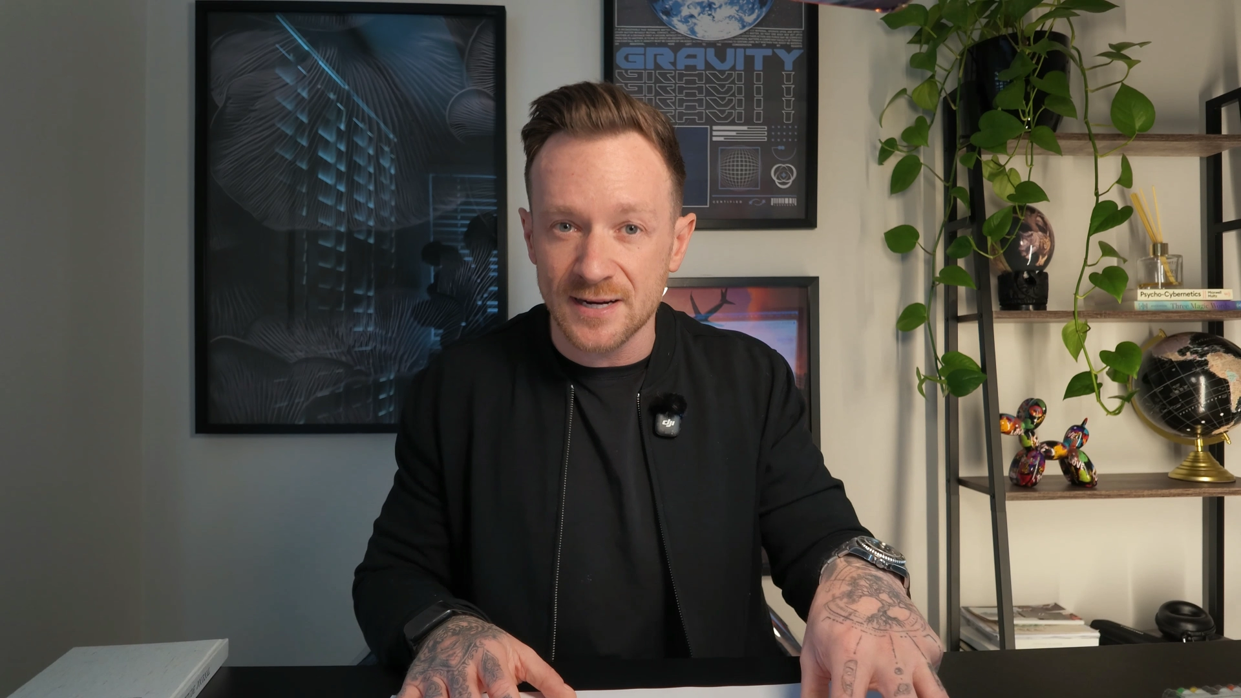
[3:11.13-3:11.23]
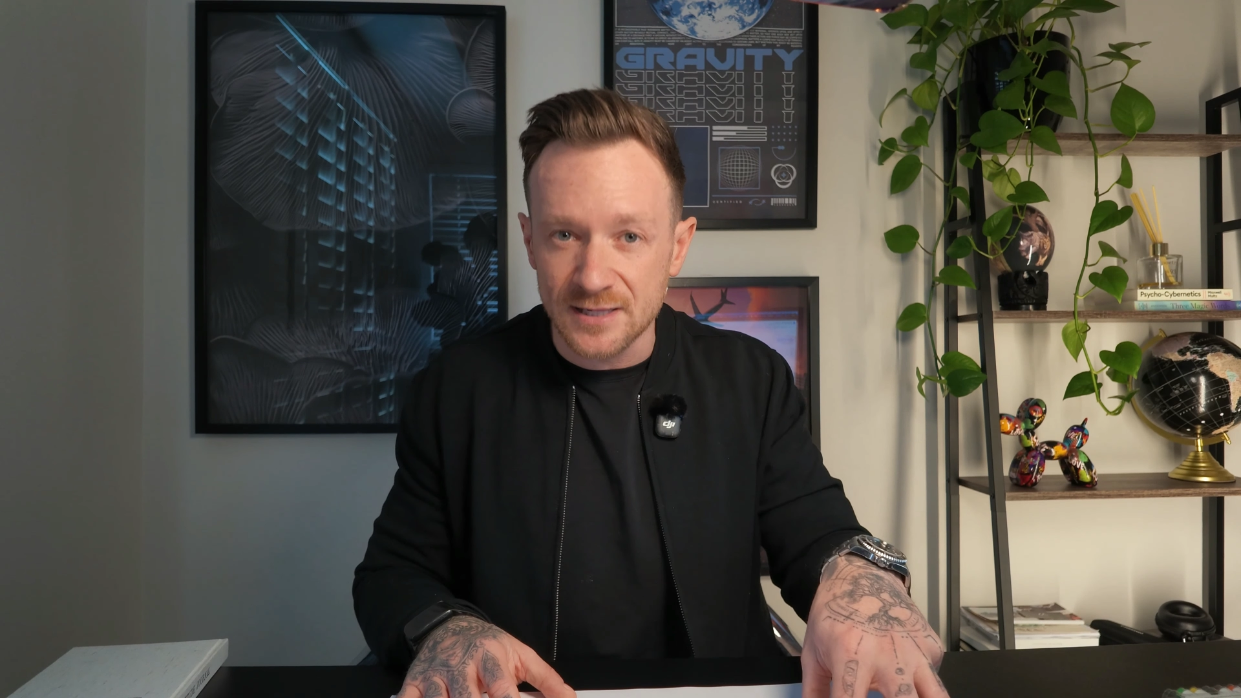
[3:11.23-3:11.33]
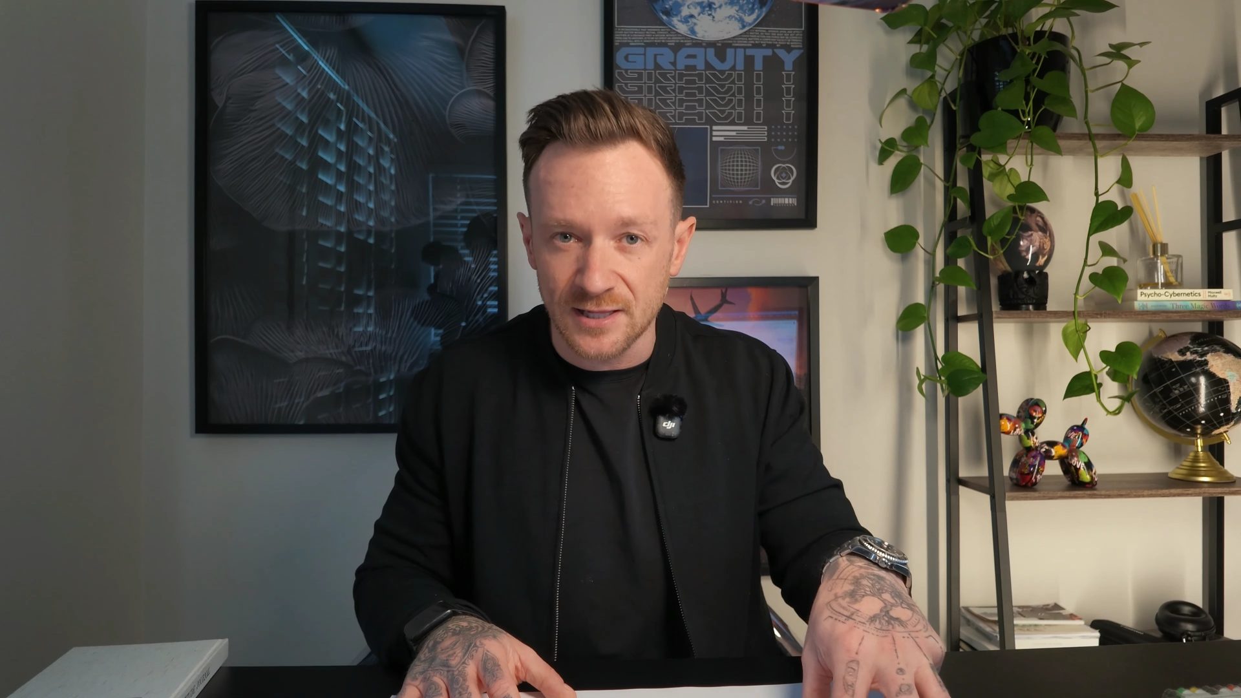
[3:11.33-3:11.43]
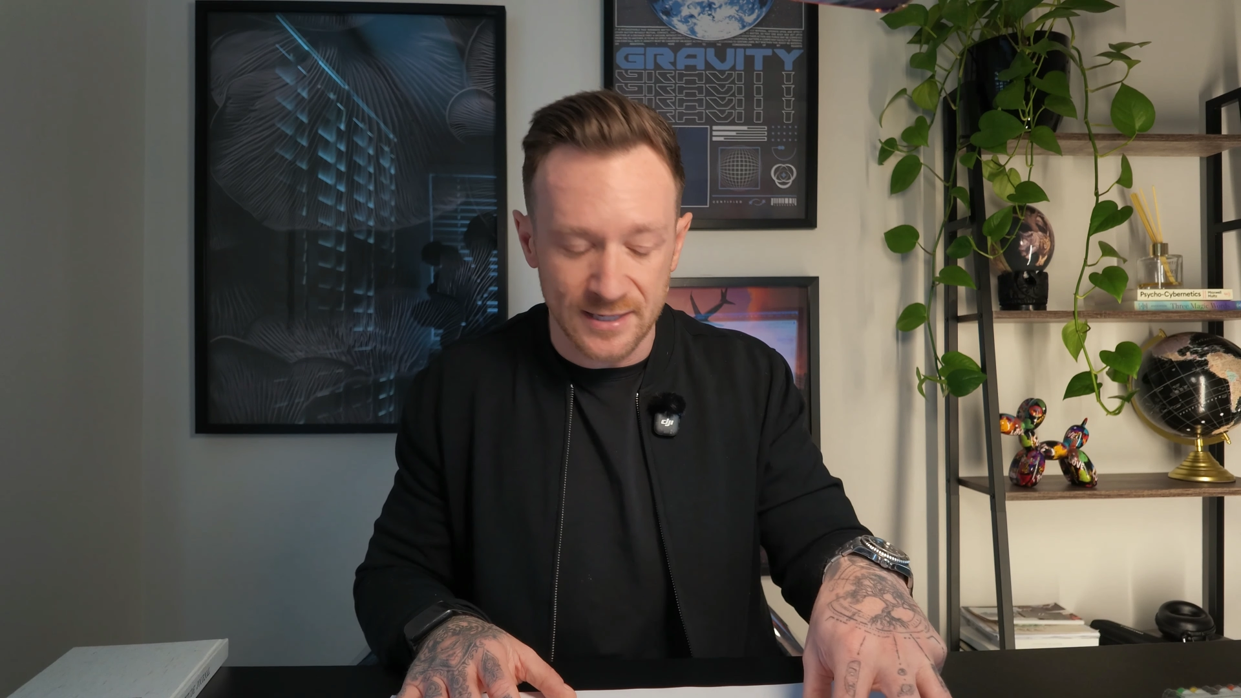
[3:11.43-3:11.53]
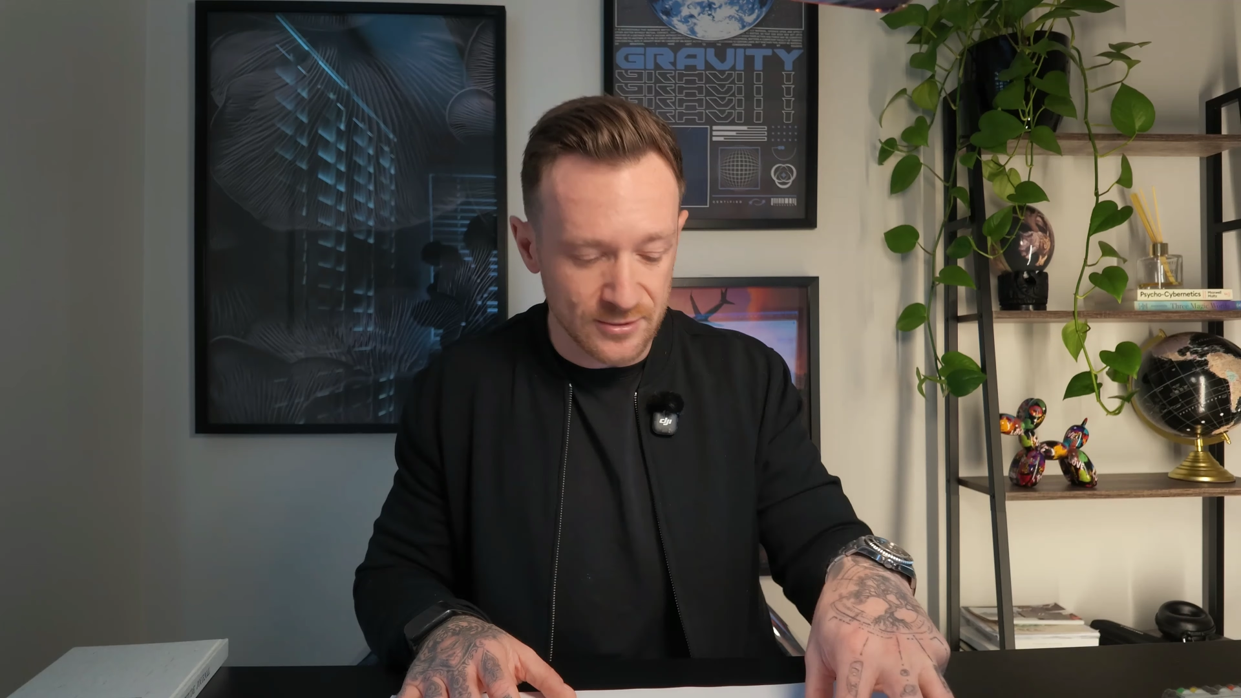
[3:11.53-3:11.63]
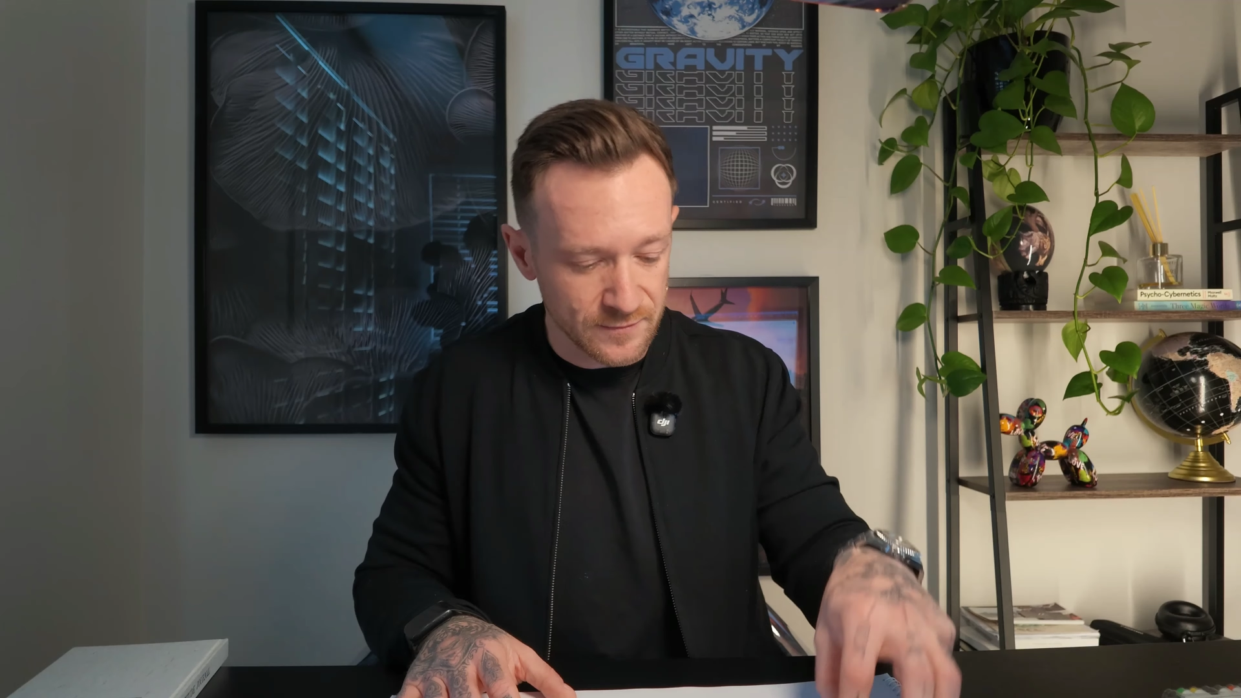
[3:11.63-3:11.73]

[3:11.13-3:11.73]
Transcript: a client